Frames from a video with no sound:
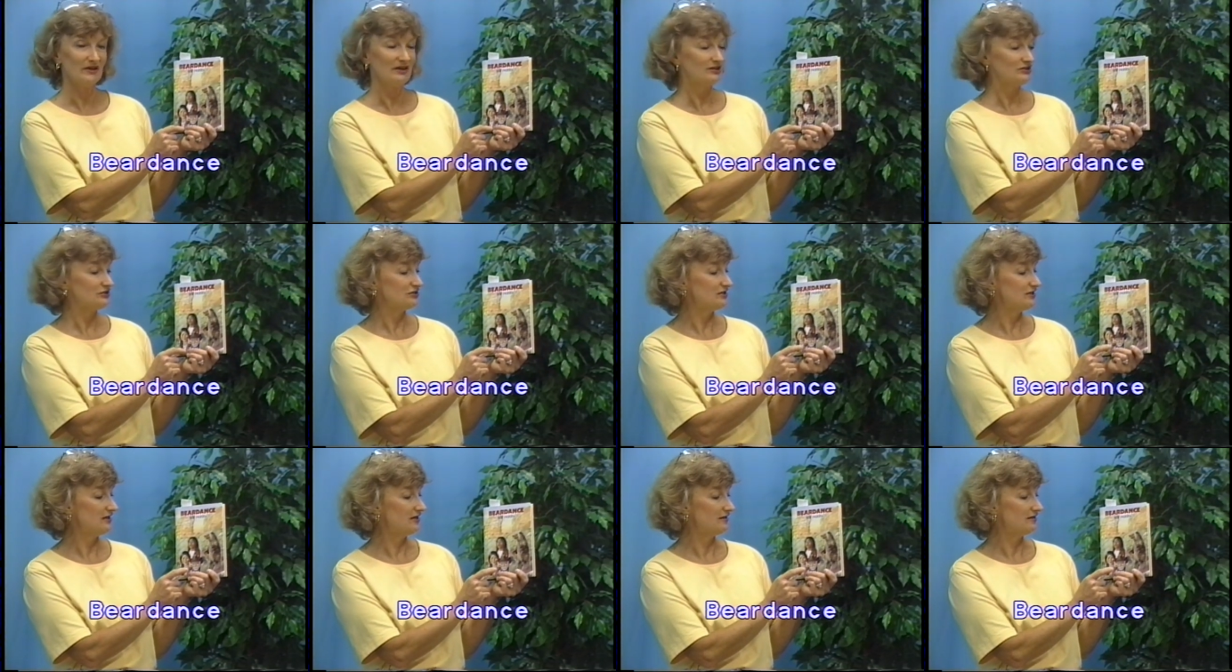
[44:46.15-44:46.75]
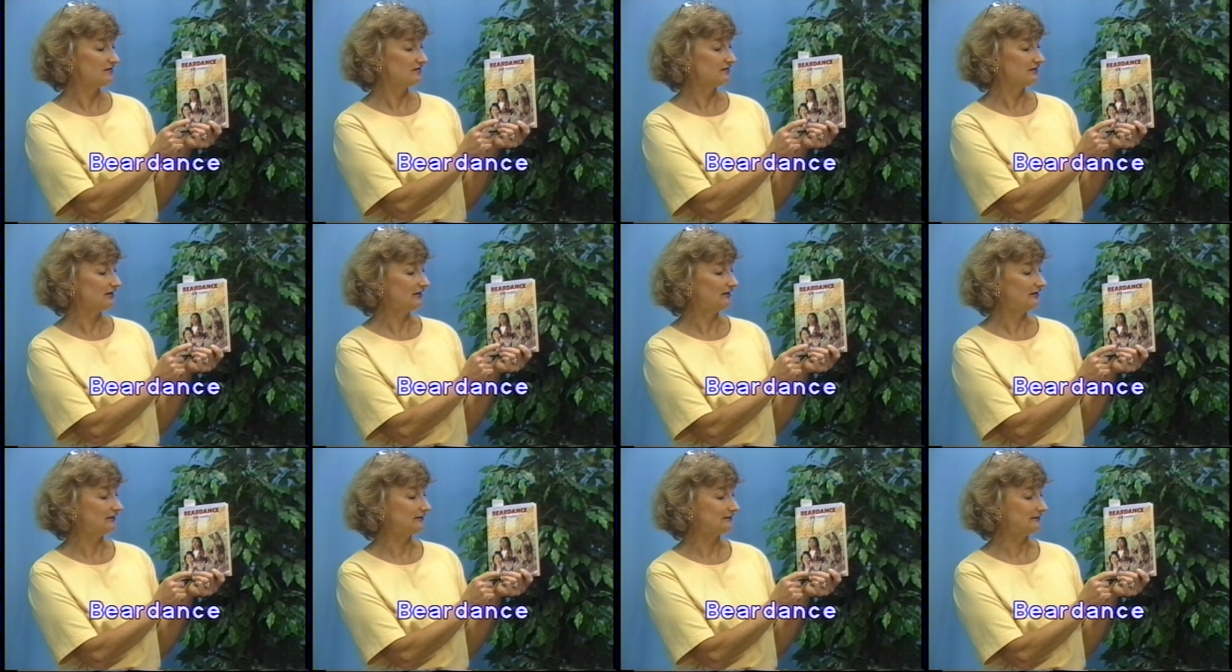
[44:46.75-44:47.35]
She is
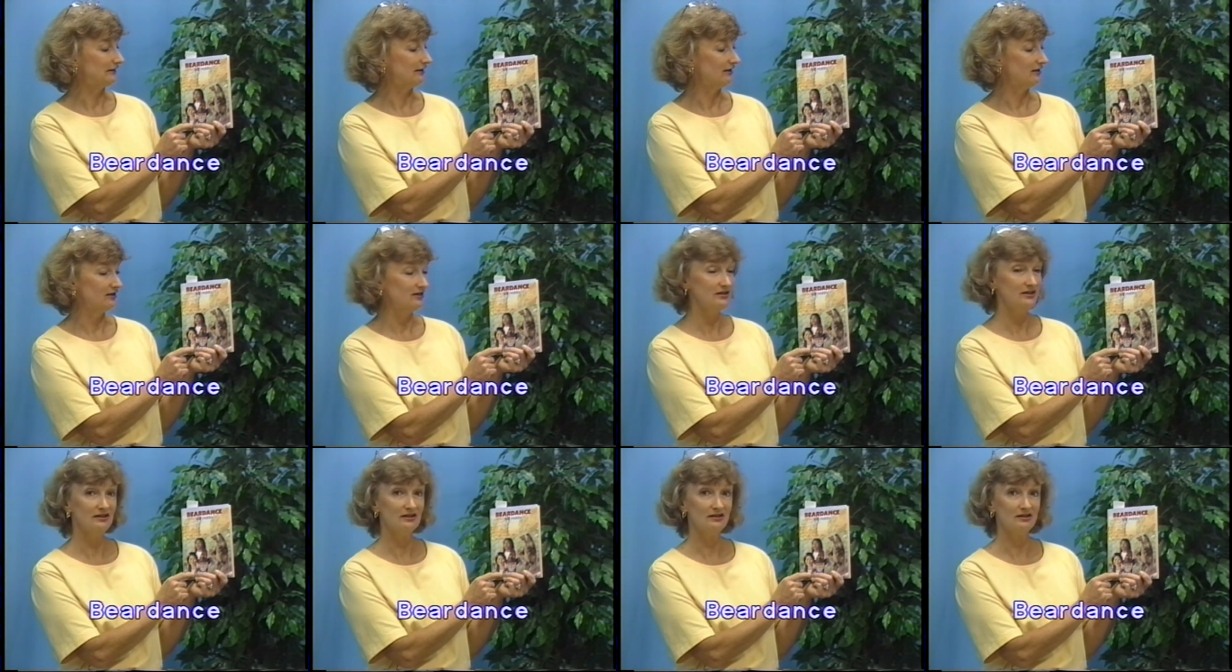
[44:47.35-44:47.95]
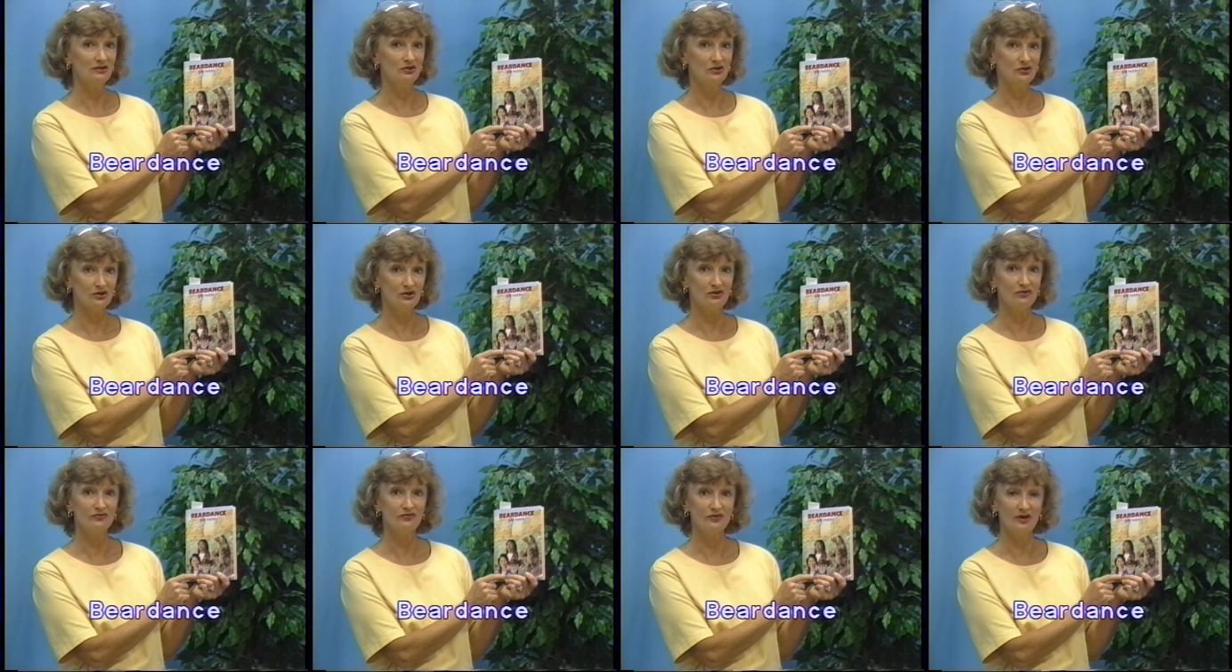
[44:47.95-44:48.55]
uh, an Indian
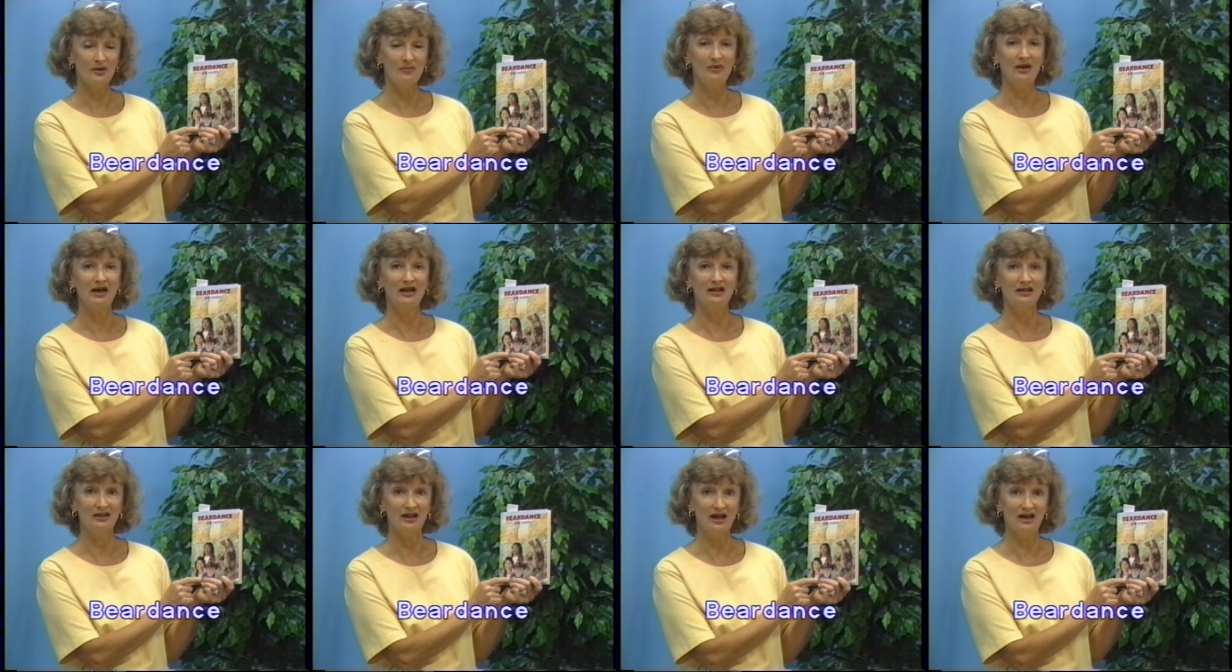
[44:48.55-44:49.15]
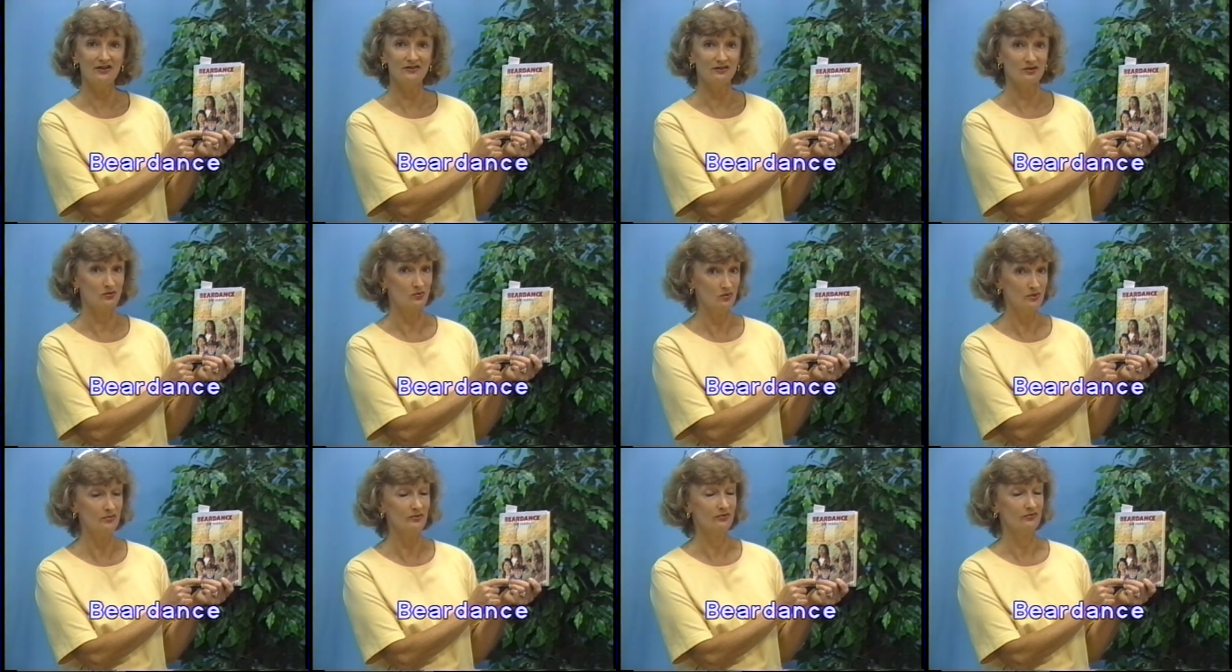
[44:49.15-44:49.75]
girl from Alaska, a
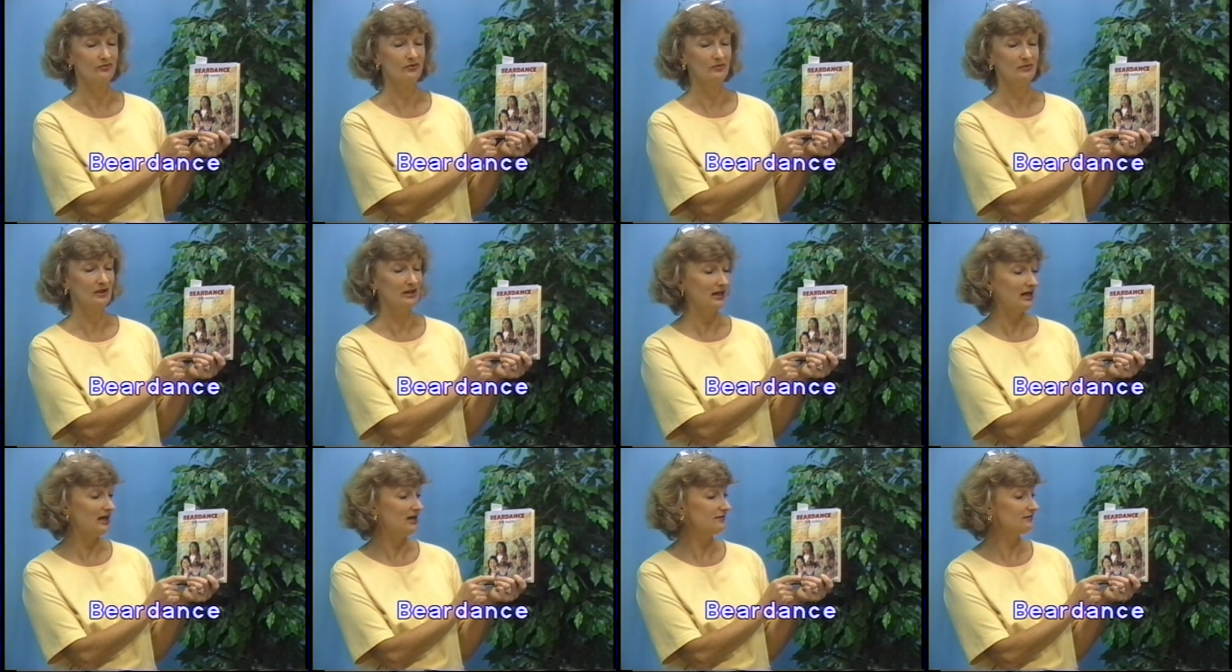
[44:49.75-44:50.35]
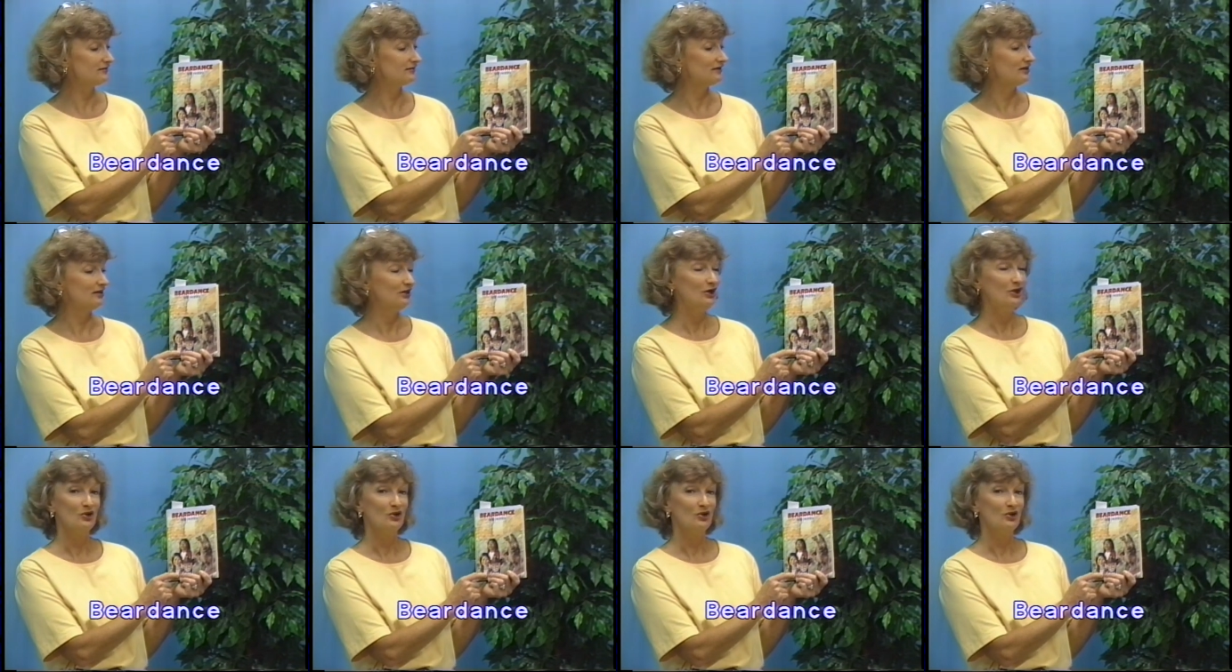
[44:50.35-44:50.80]
woman from Alaska,